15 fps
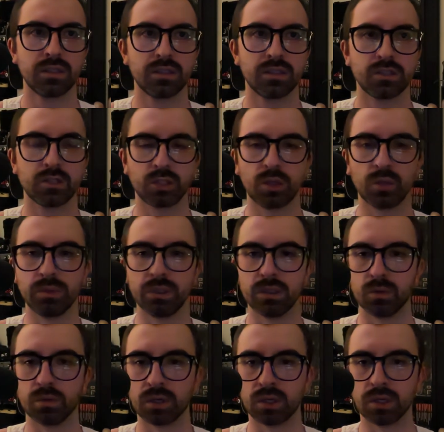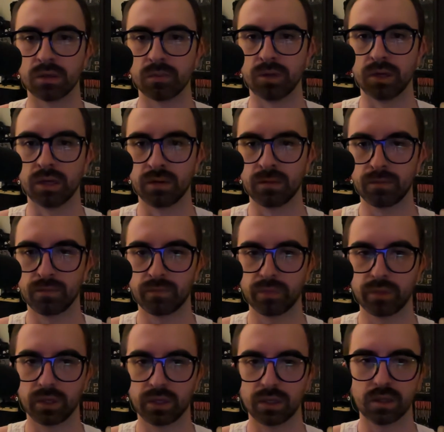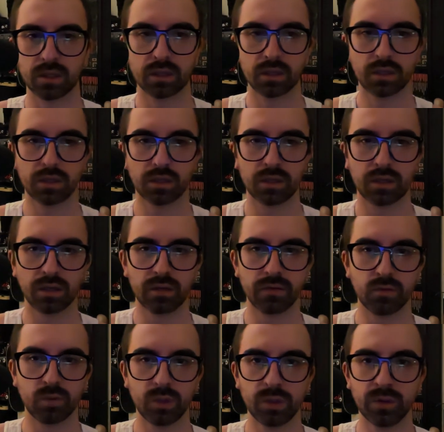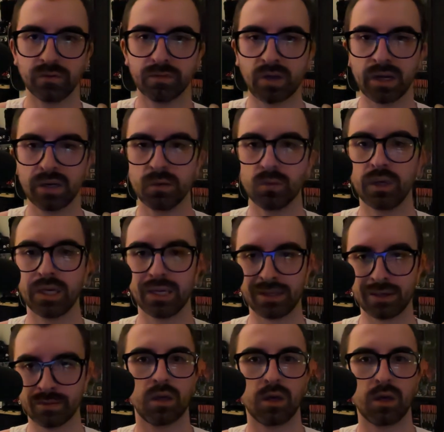show me your work, but if you can find a way.